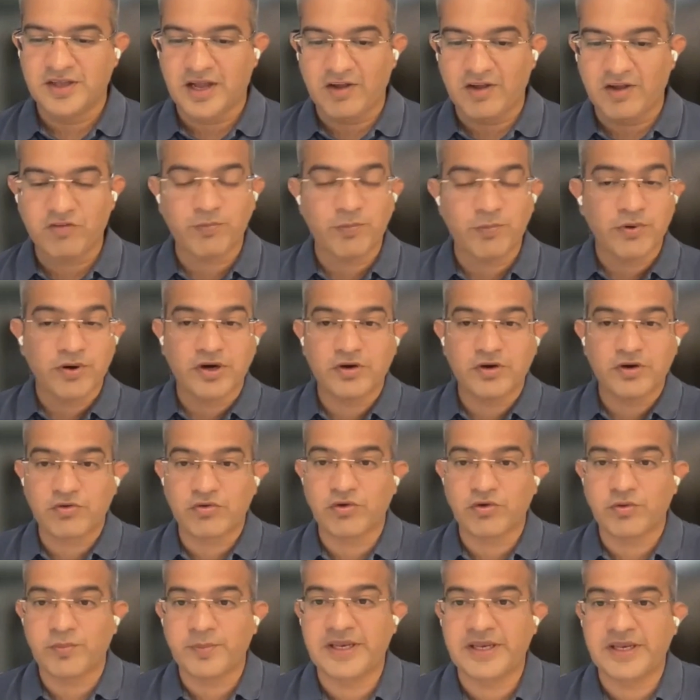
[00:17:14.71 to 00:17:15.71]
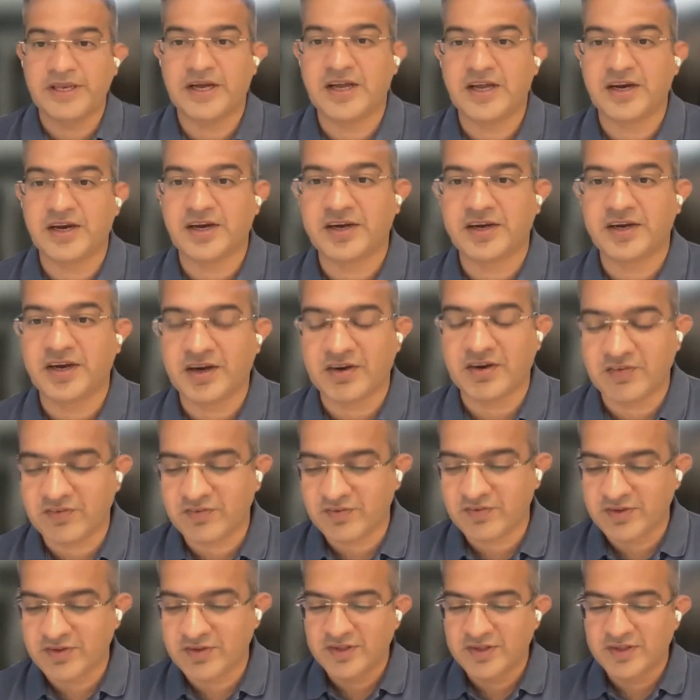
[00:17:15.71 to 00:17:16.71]
I've spoken to so many
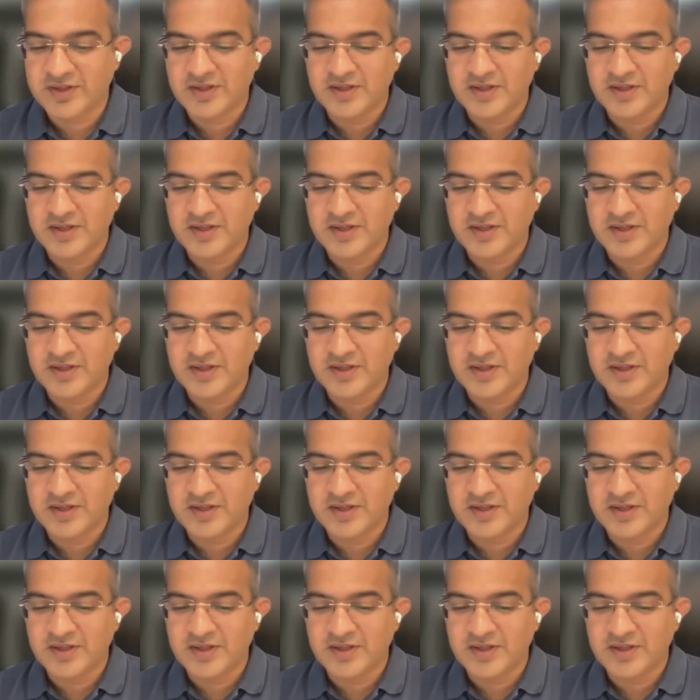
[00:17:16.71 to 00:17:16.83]
architects,